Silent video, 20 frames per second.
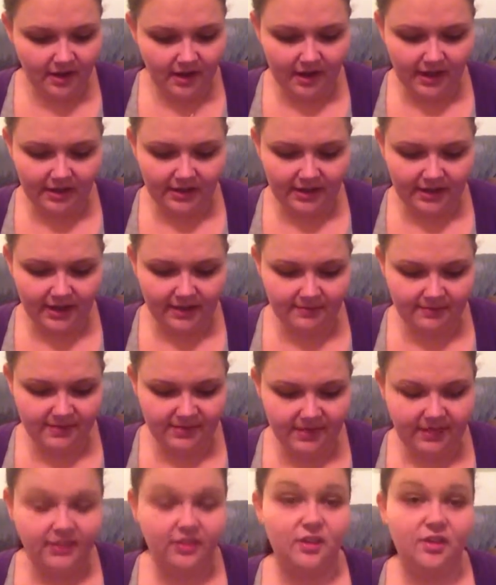uh, came
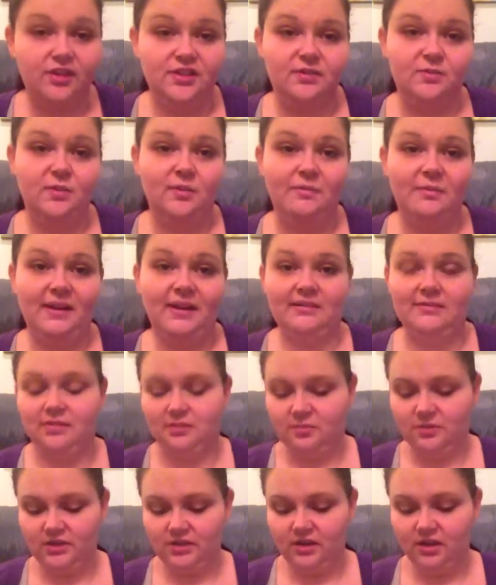to like
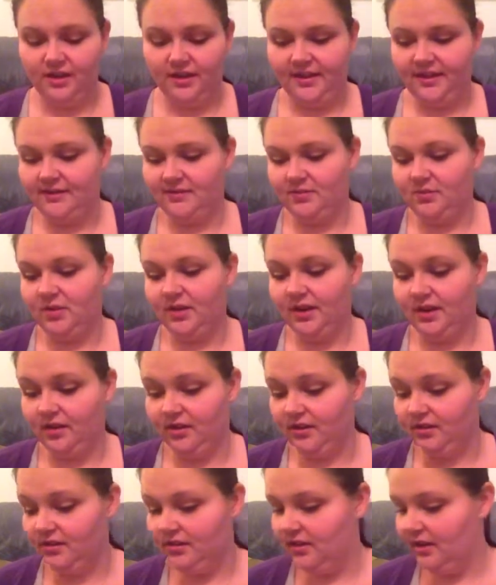£31, which I think is quite
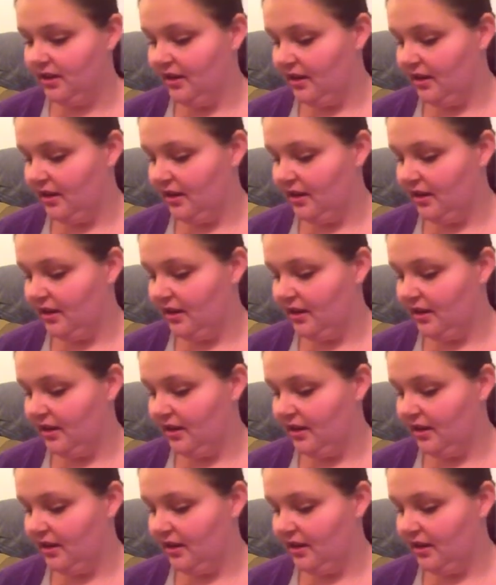good.